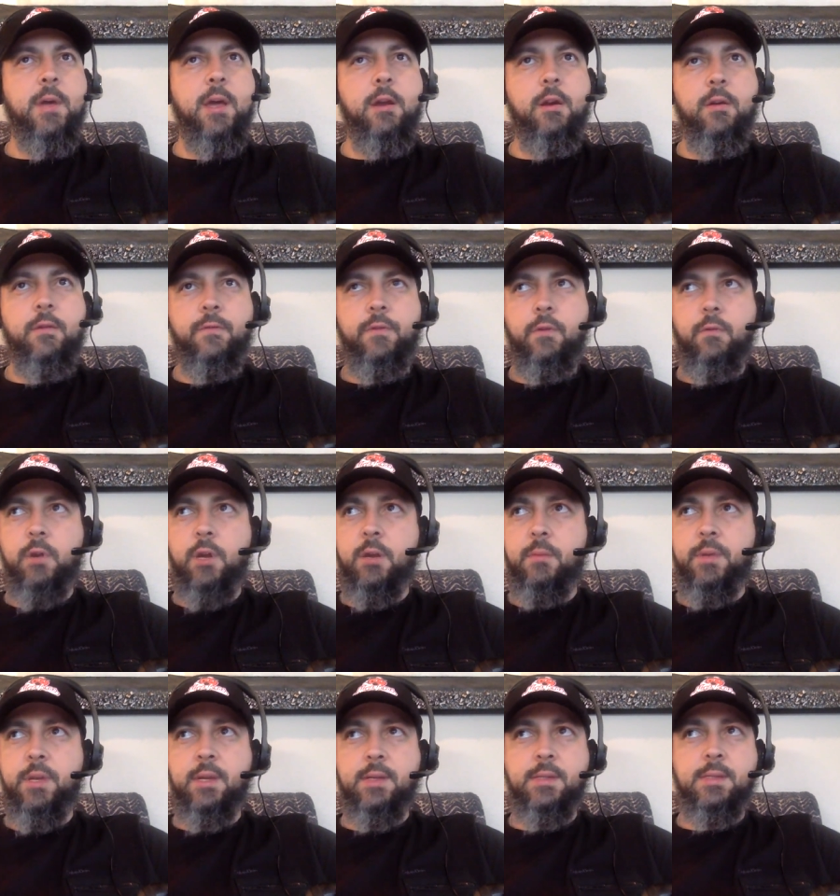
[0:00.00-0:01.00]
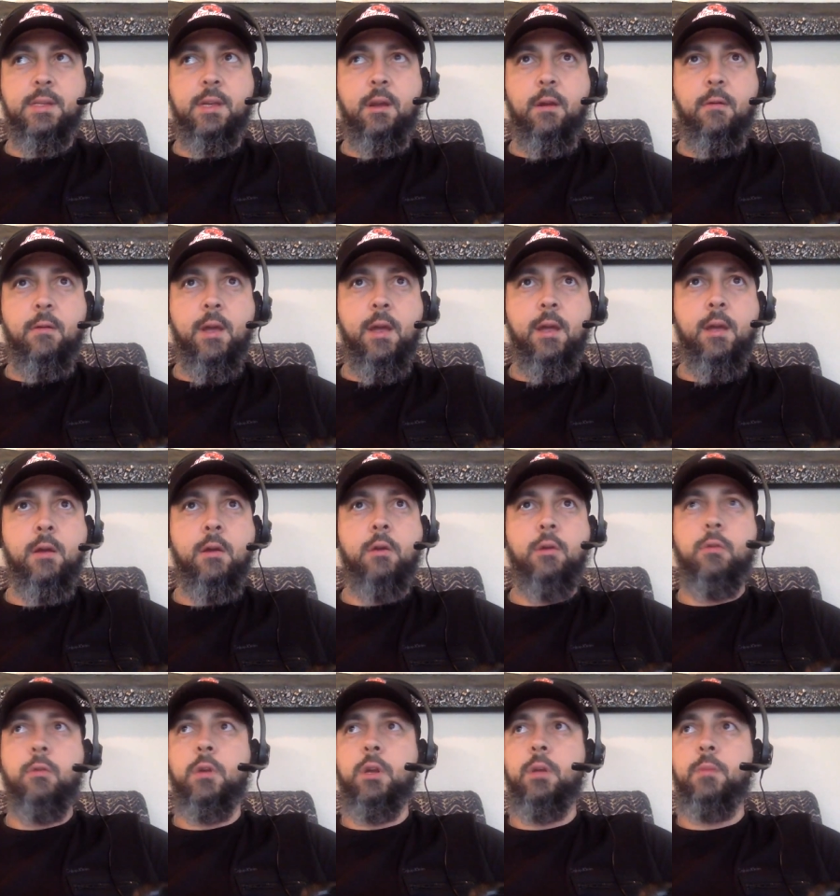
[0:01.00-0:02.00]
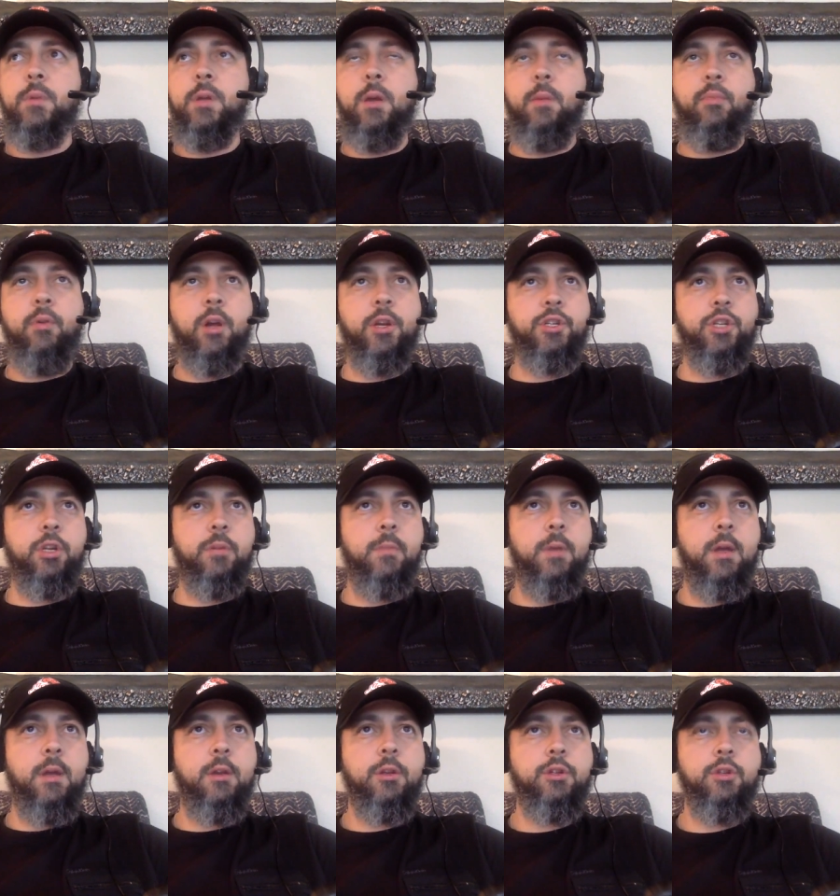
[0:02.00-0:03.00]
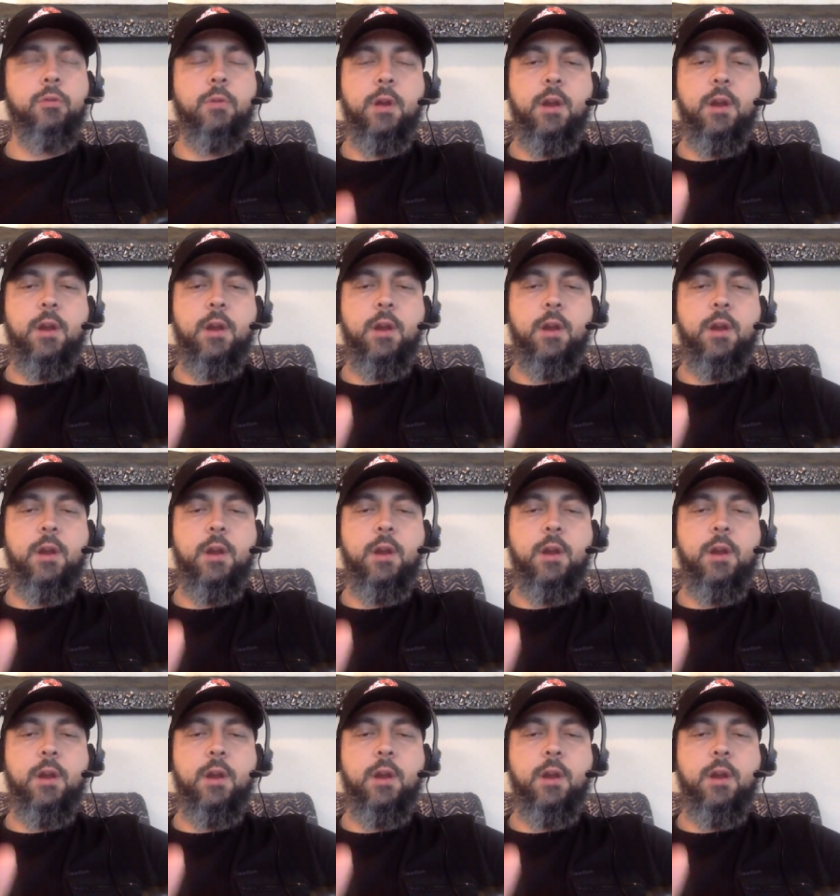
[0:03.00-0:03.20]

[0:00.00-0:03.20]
matter if you want to be a C R A or you want to be a project manager,